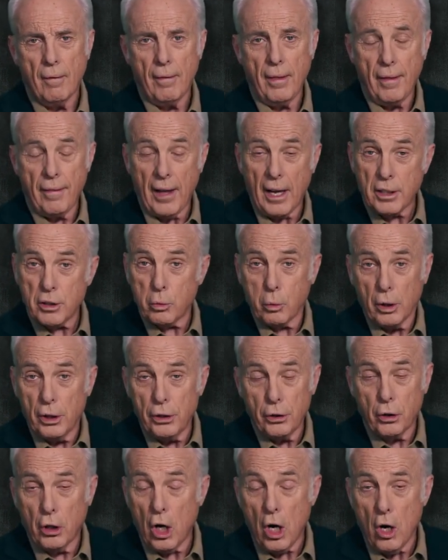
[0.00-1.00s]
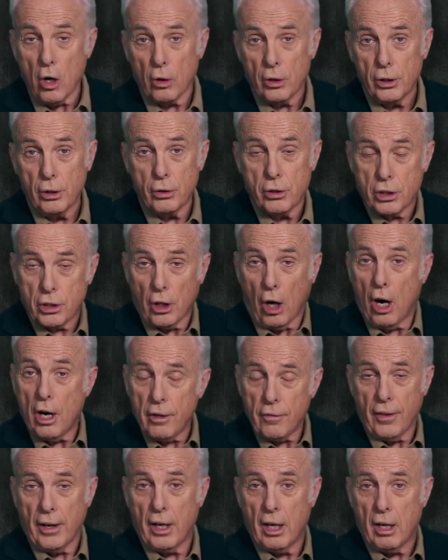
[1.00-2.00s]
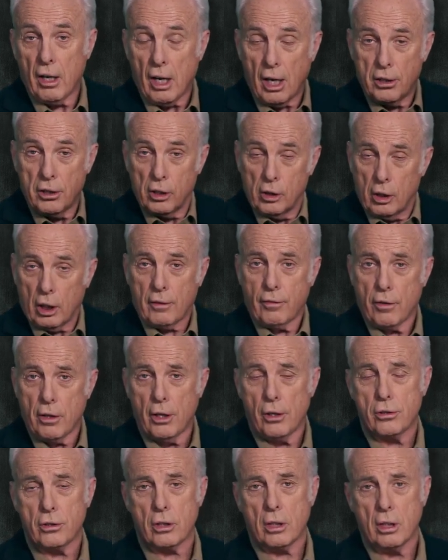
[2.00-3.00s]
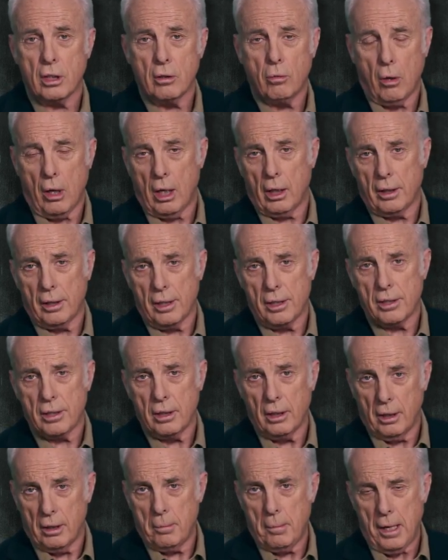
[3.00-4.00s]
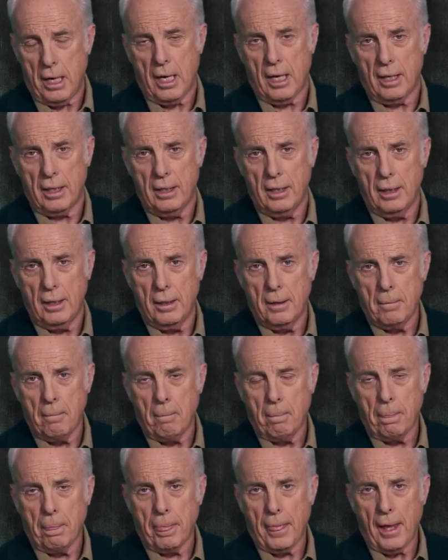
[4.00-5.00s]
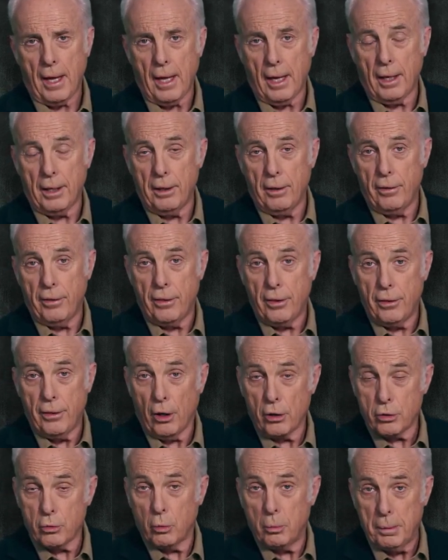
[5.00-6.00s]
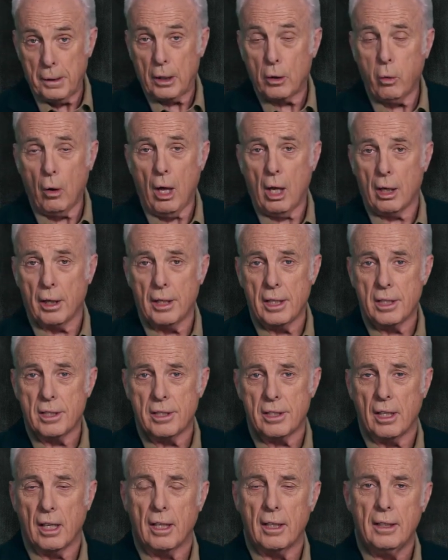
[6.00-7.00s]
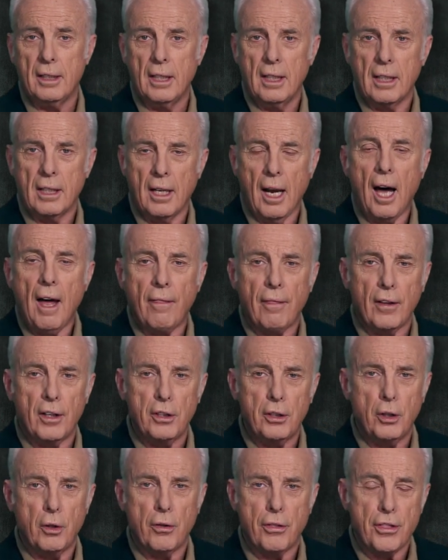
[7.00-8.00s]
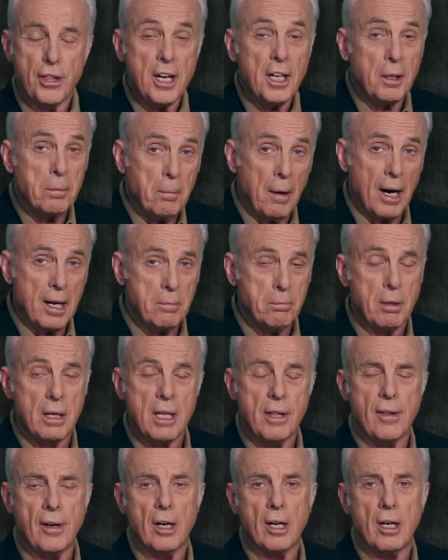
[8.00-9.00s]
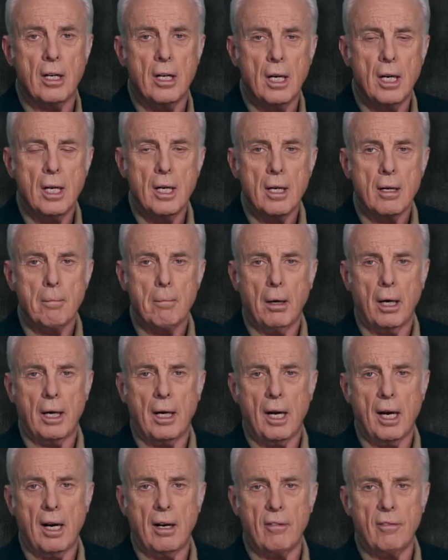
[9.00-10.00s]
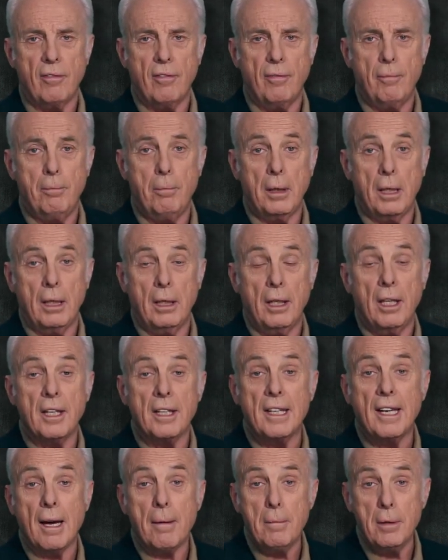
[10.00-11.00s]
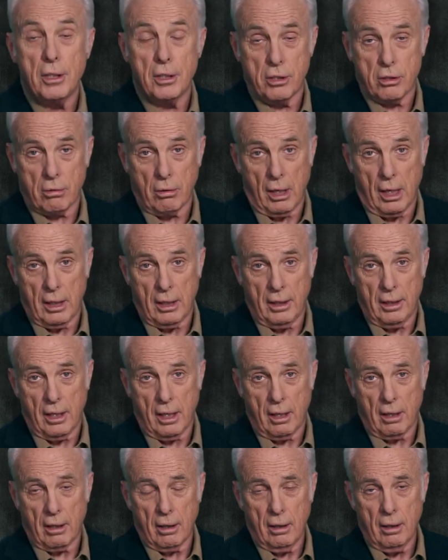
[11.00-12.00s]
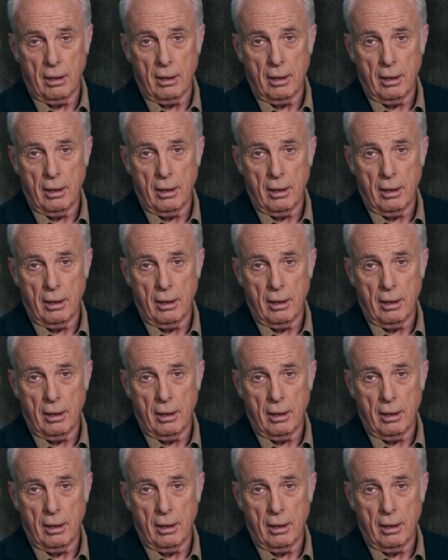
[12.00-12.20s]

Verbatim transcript: That's where you go. You start there and you look for those qualities in a man. And those would be qualities not that you think might be there, but have been demonstrated there.